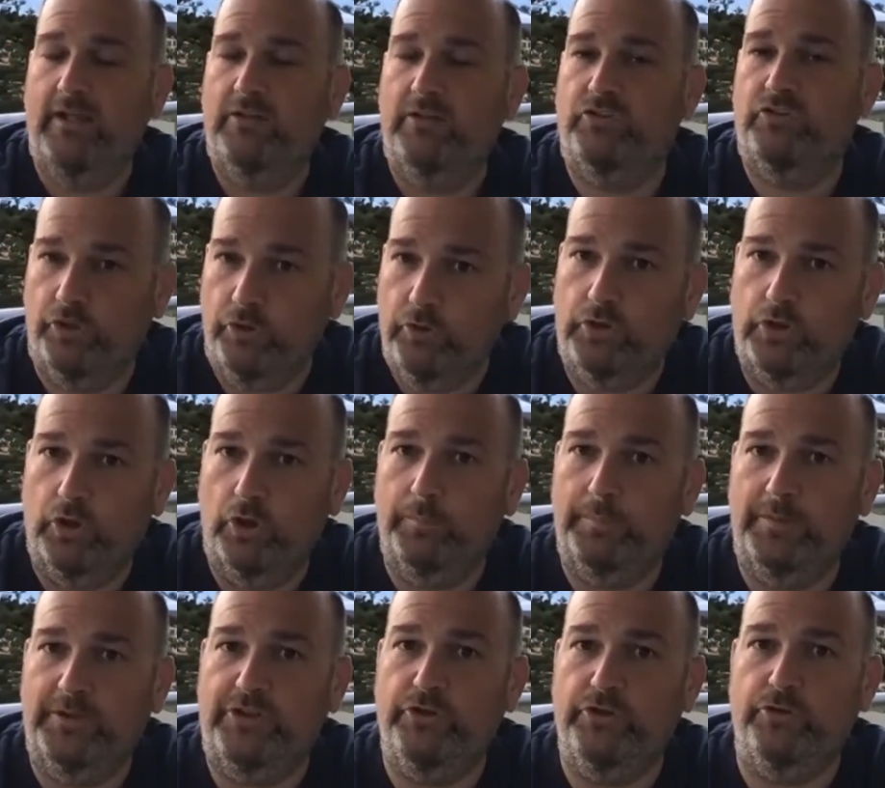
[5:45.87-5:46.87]
2
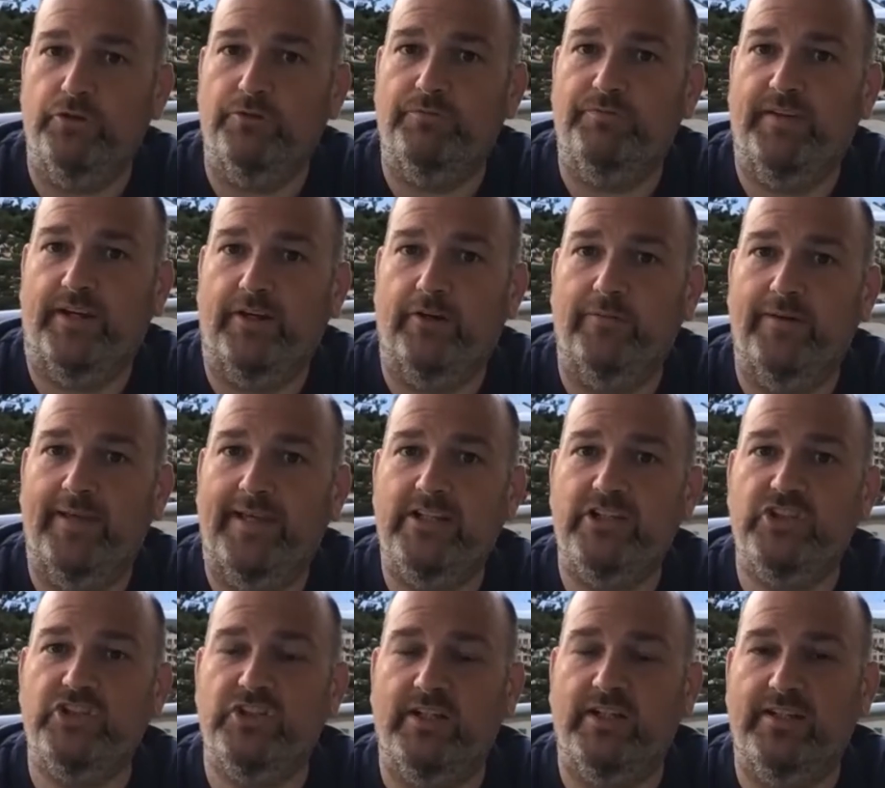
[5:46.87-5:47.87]
global union
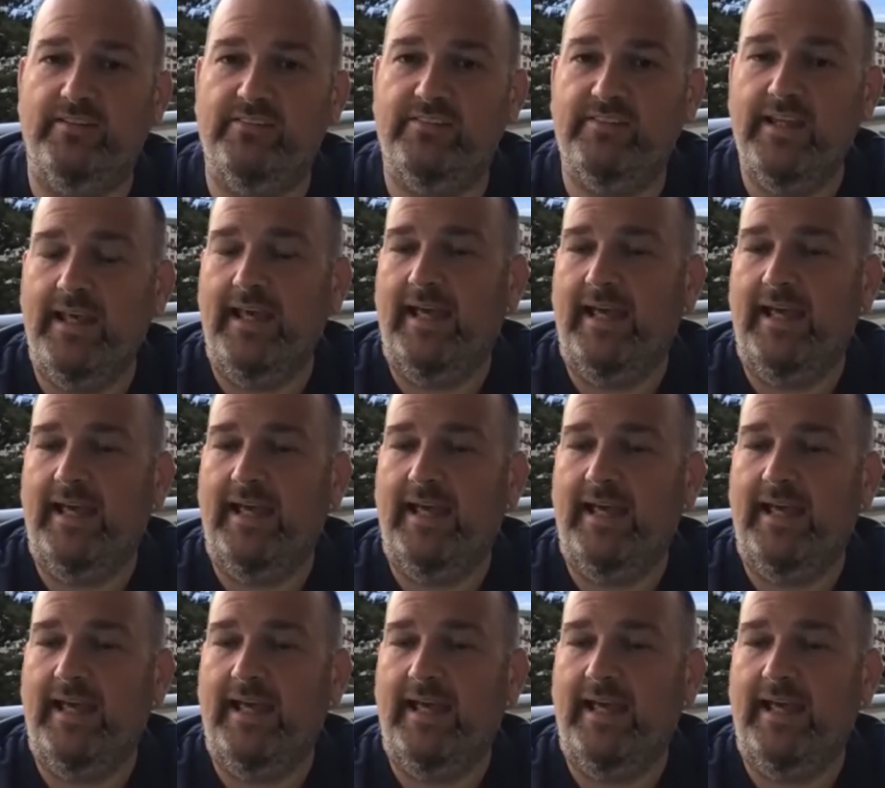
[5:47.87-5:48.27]
federations,